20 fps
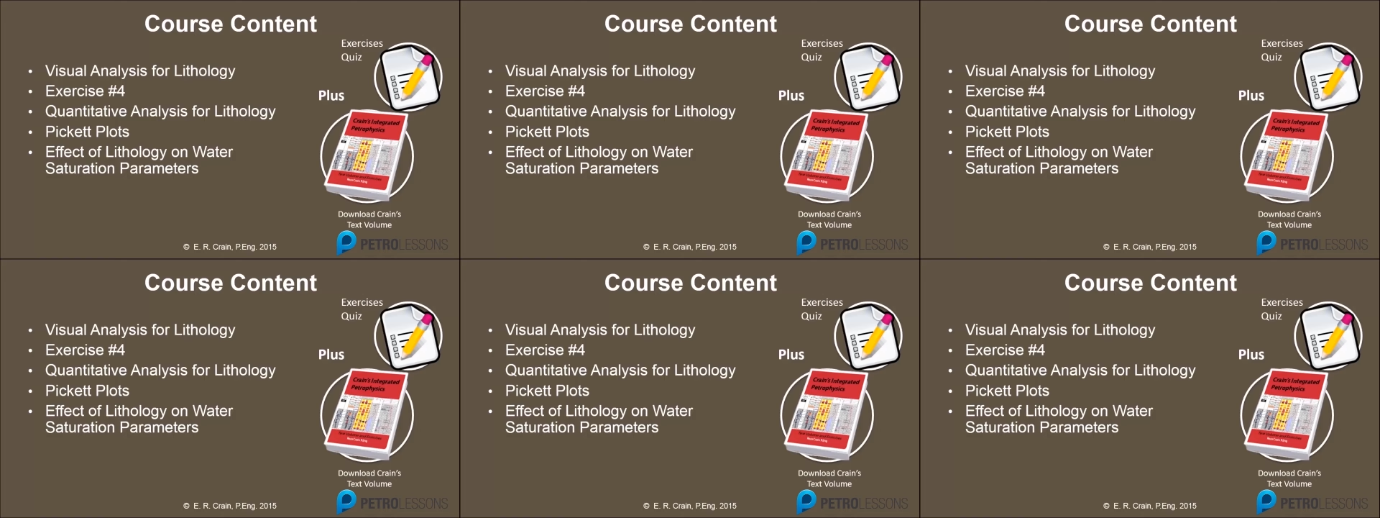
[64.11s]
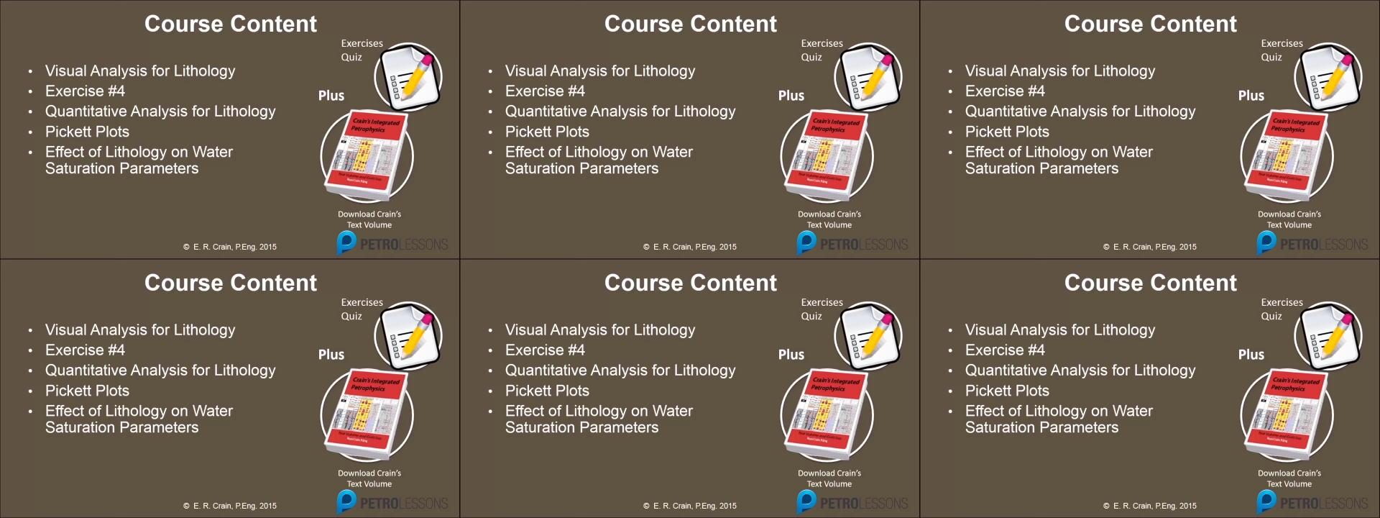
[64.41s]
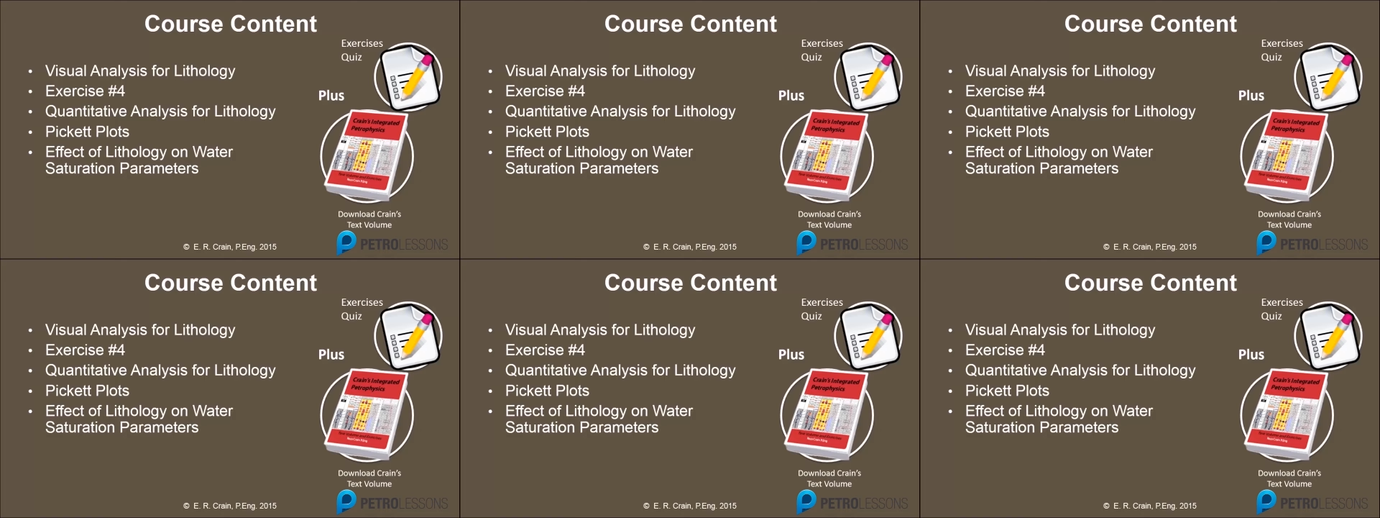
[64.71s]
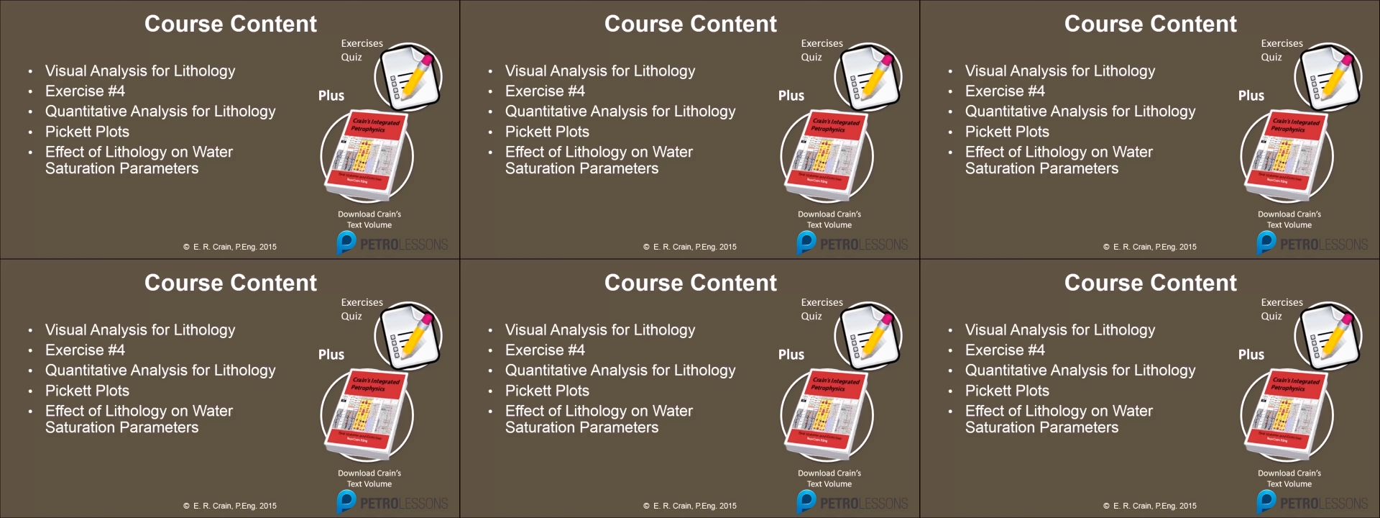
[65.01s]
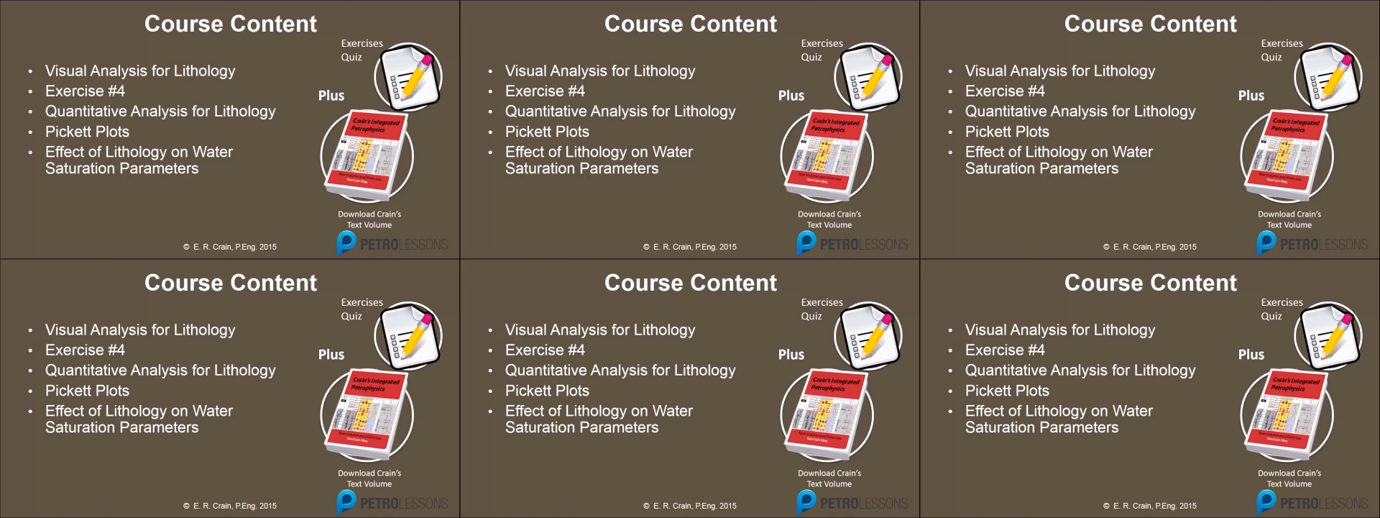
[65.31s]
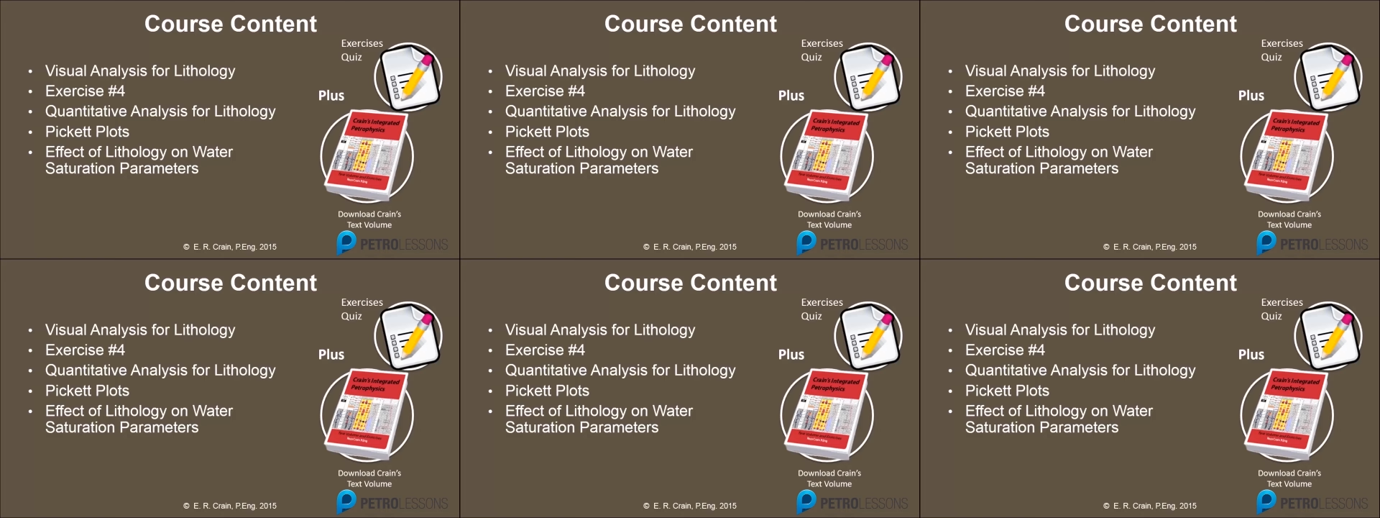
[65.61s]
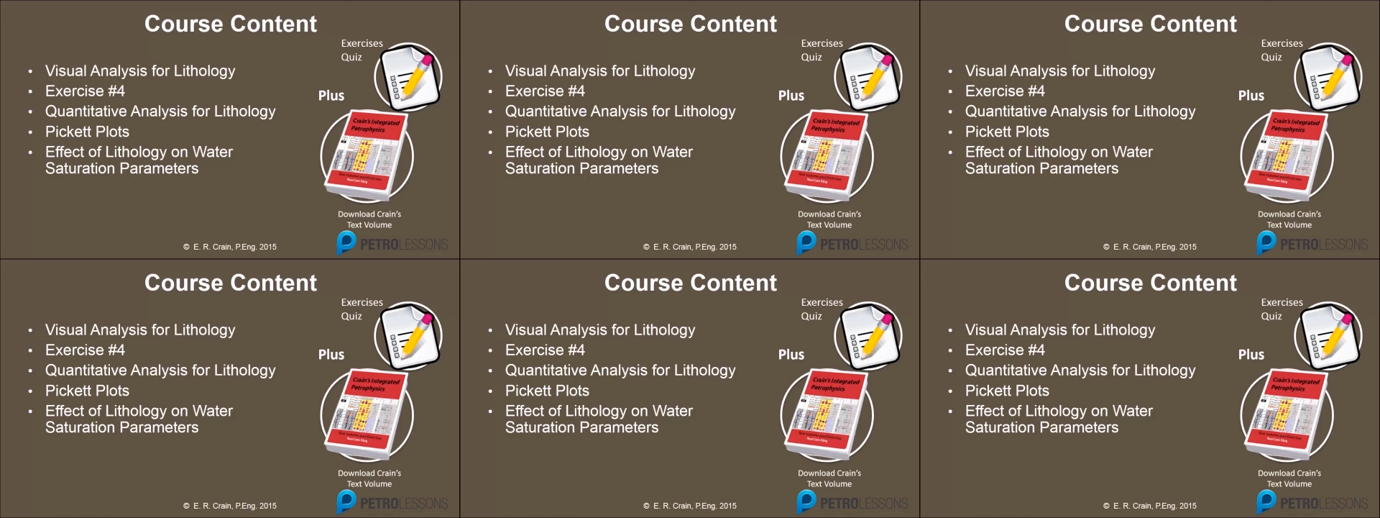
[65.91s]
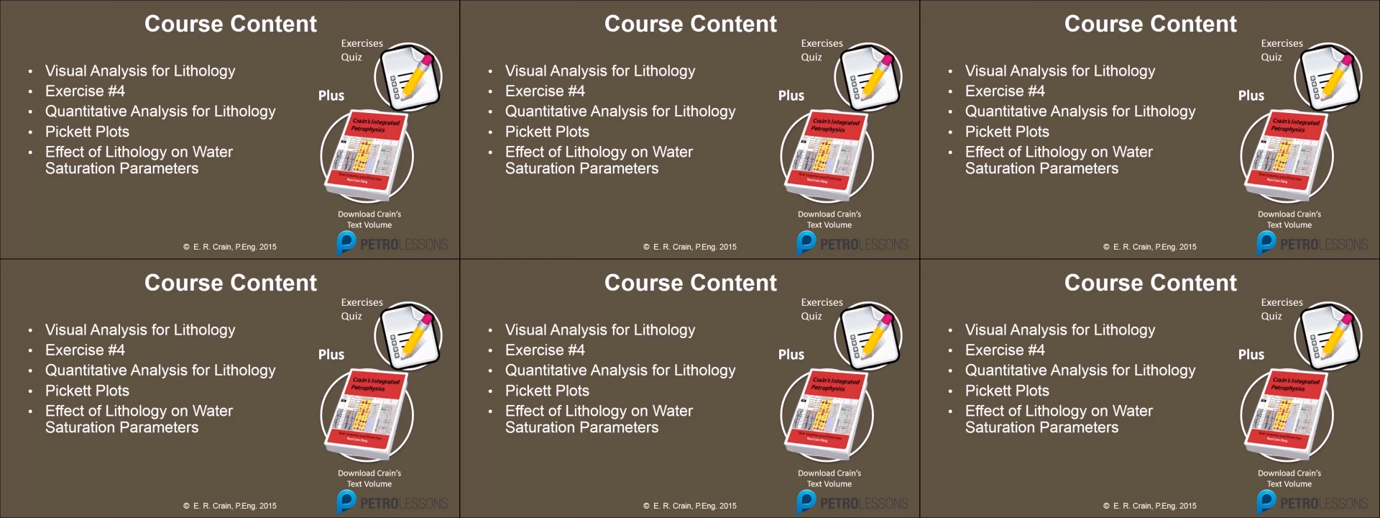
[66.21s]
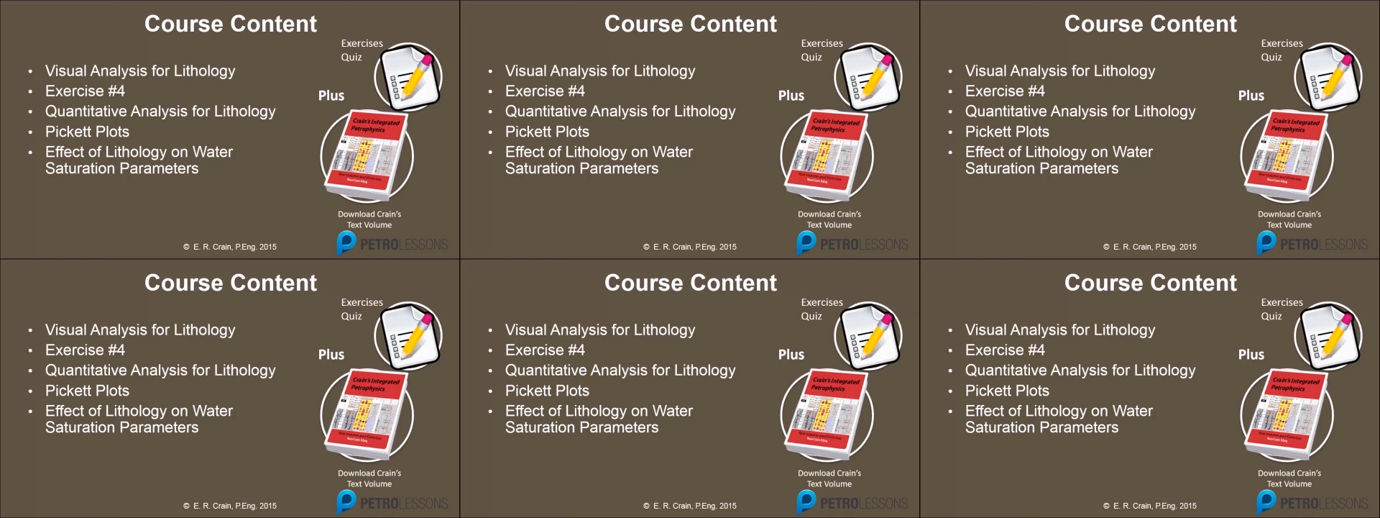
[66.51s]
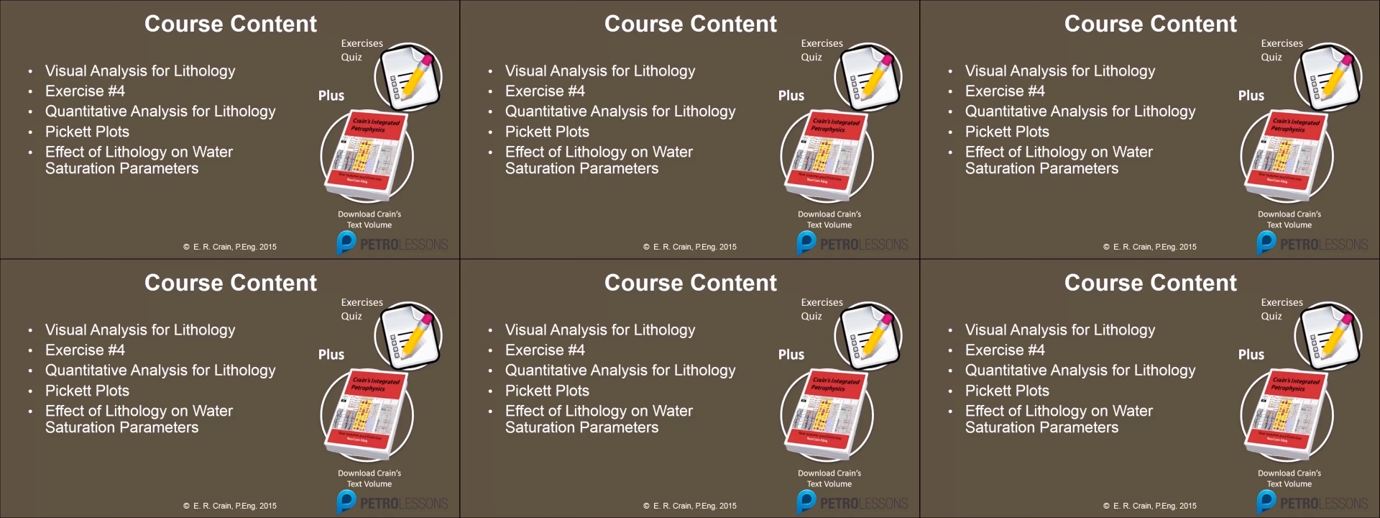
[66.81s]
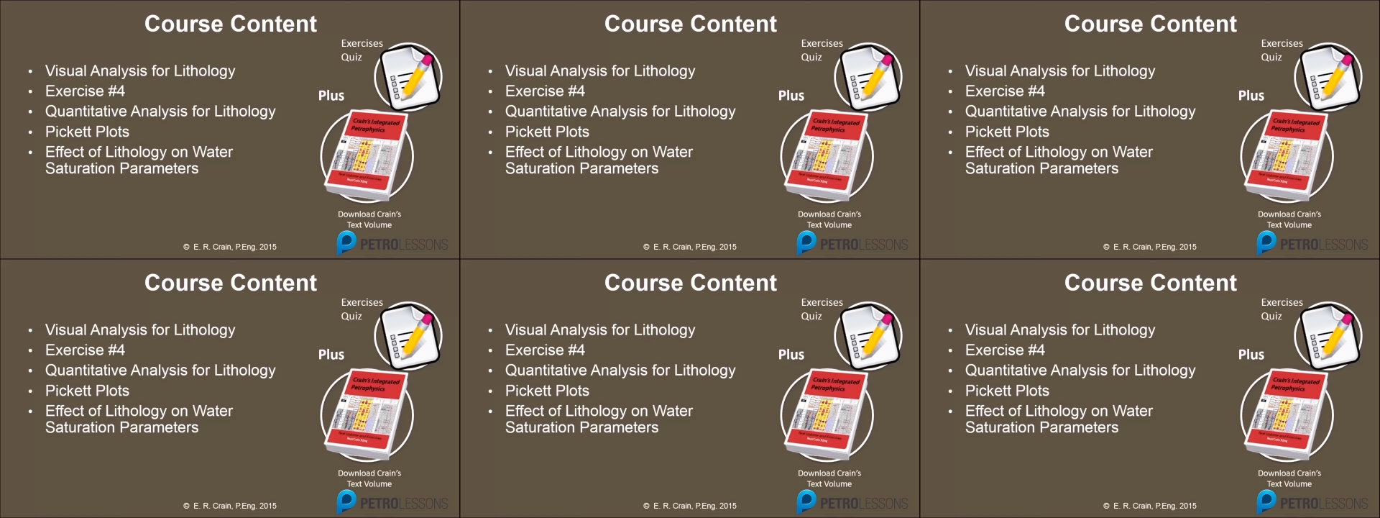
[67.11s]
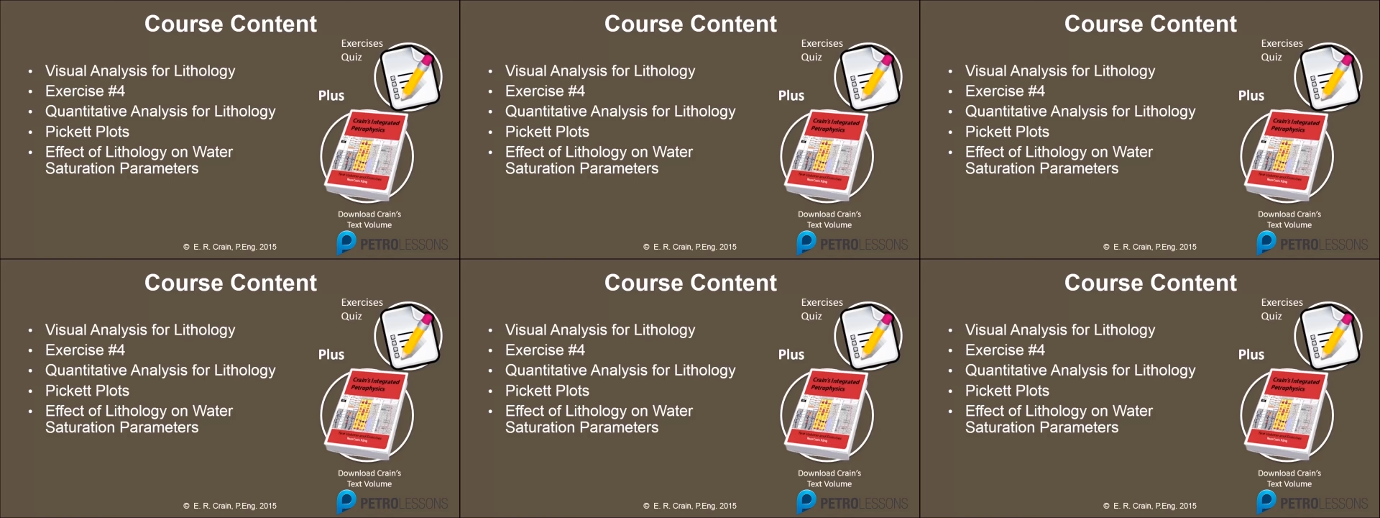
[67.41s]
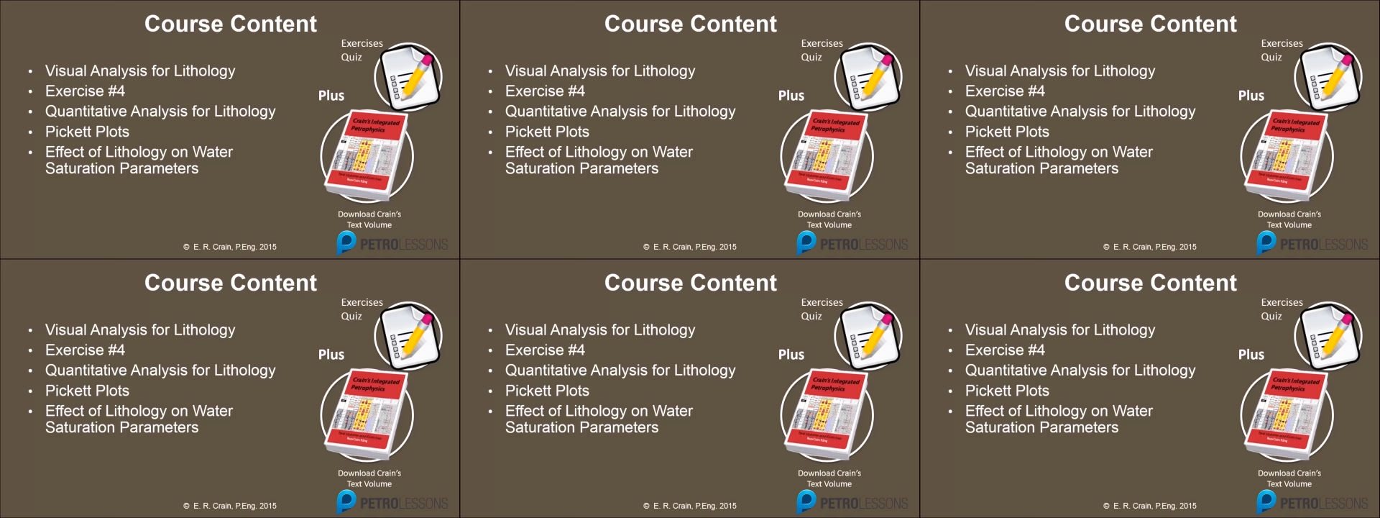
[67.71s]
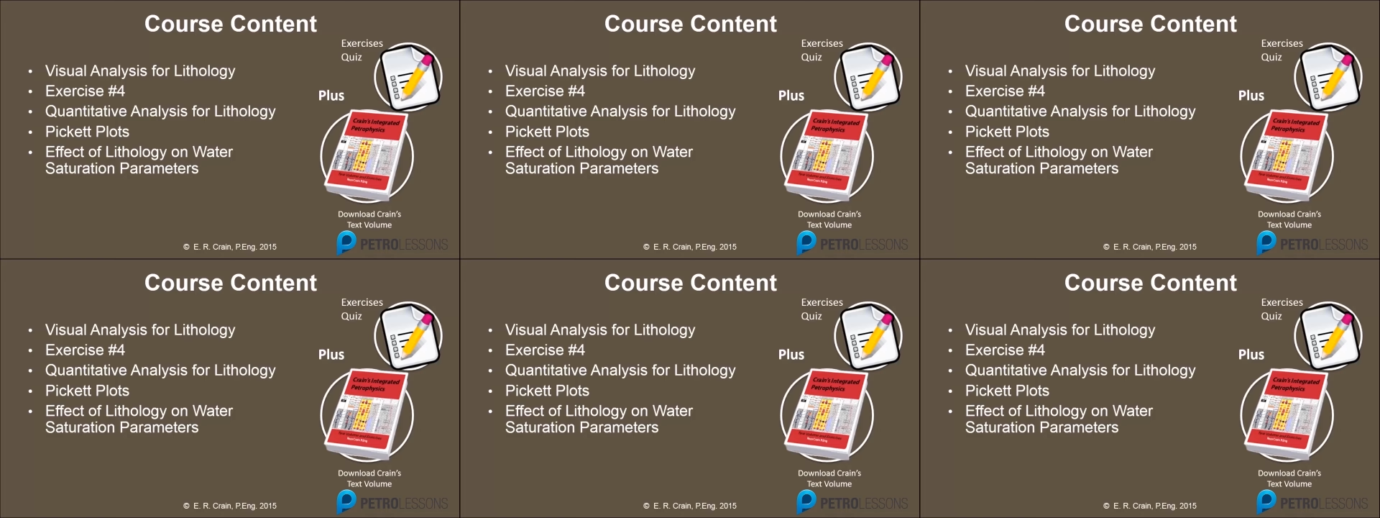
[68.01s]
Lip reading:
(no speaker visible)